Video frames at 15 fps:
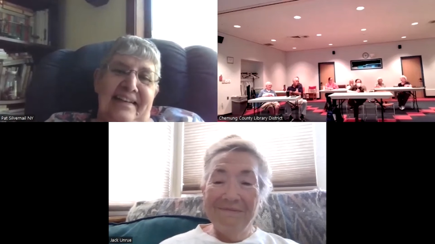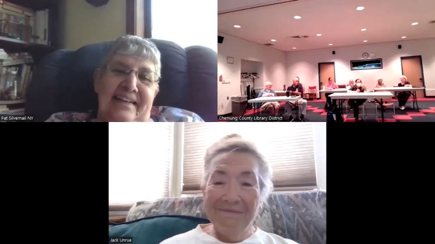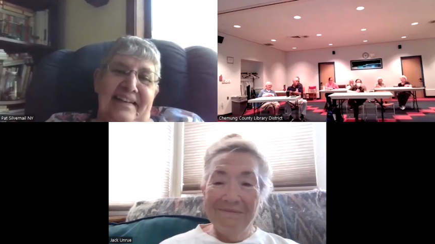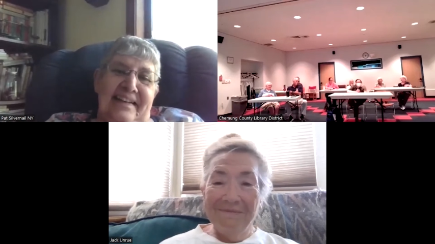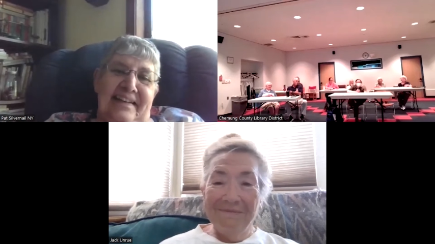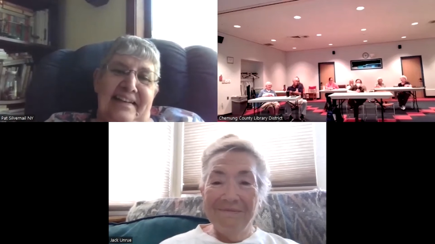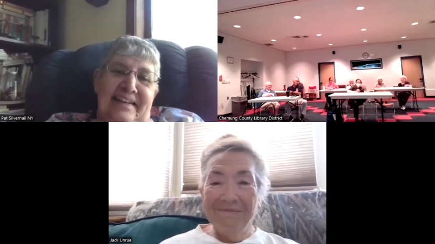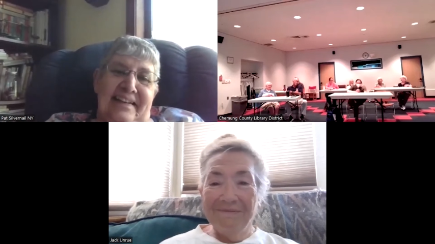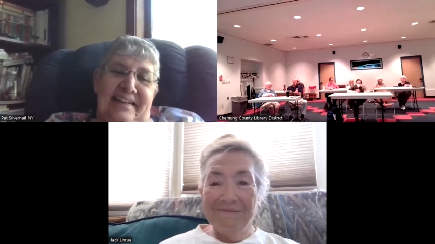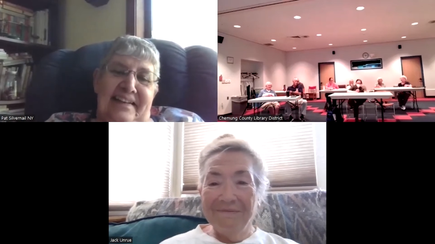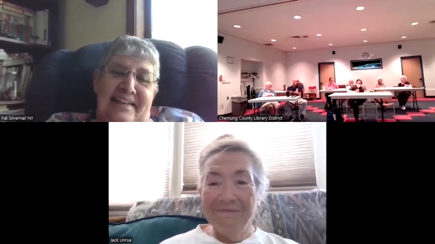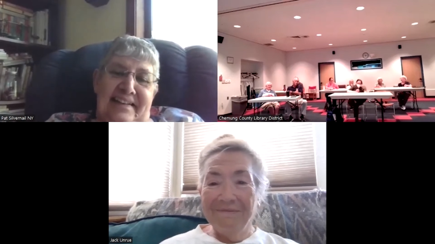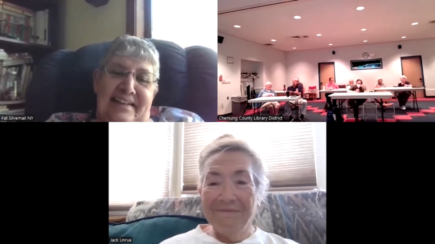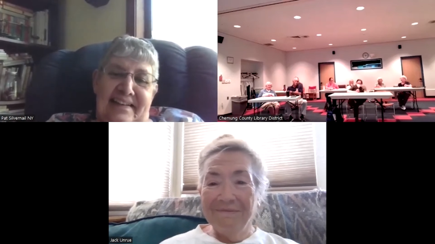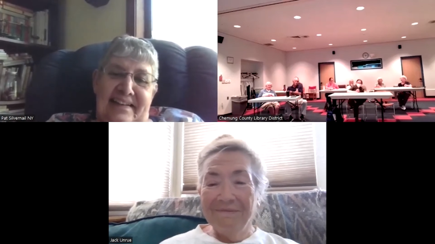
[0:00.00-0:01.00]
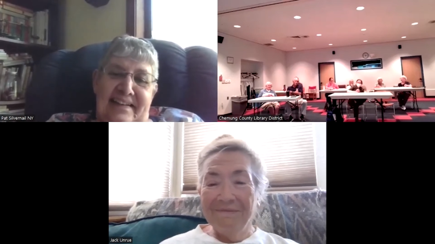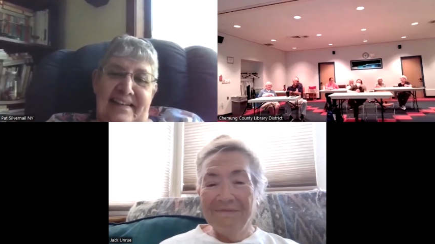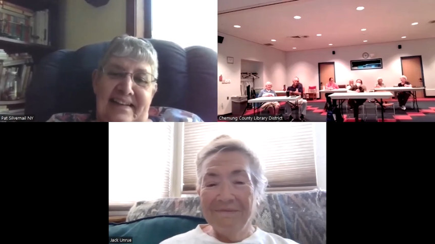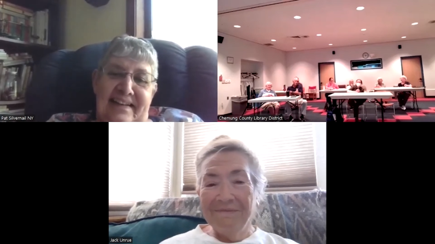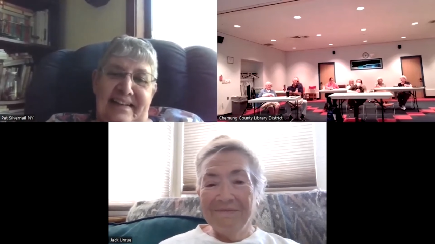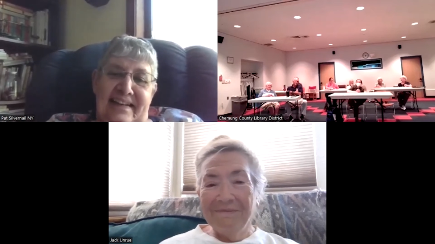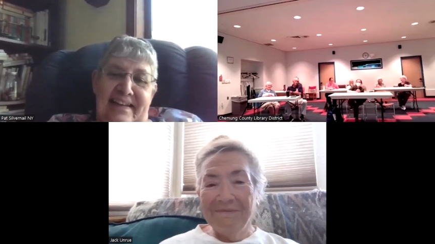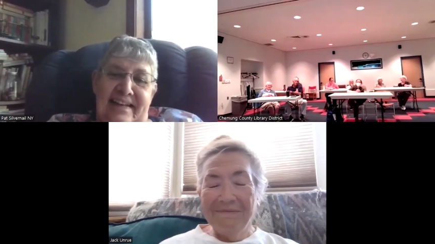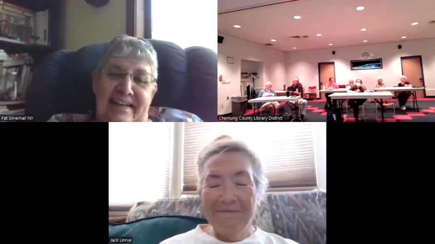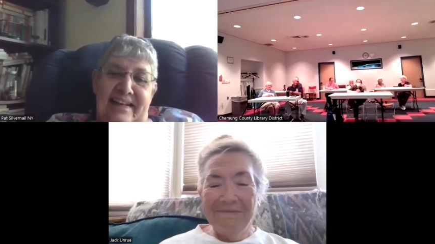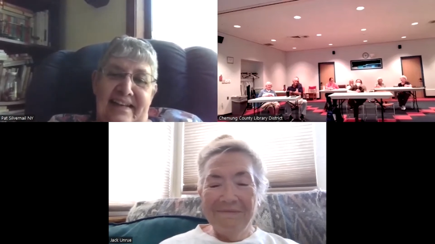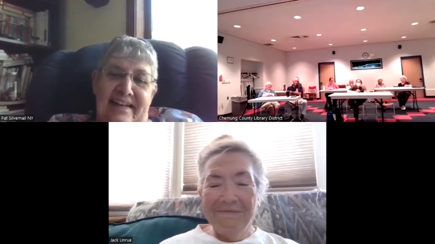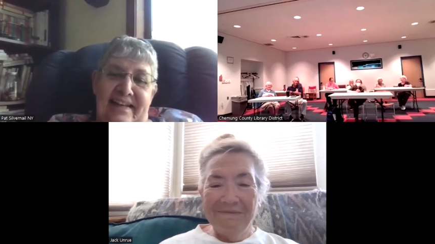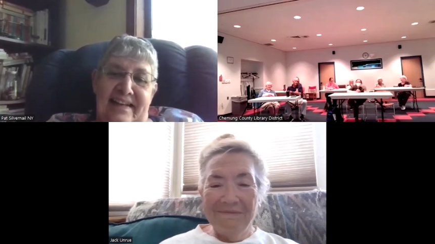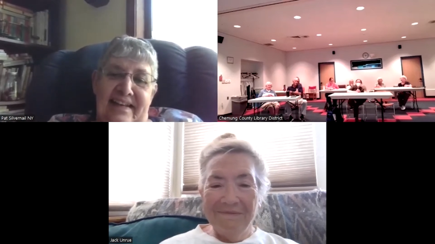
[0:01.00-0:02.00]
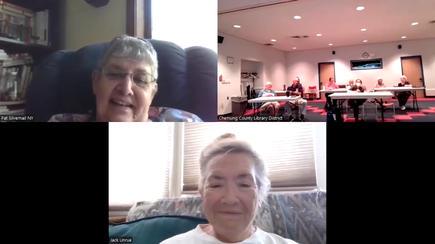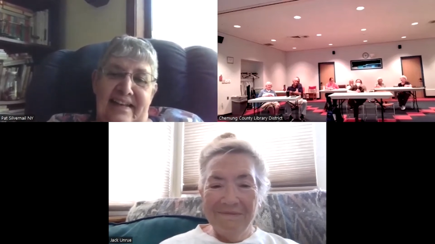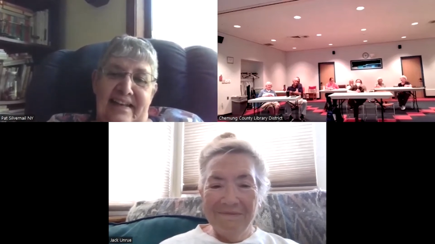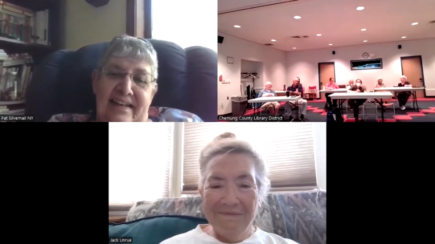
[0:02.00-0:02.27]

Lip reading: Nothing is said.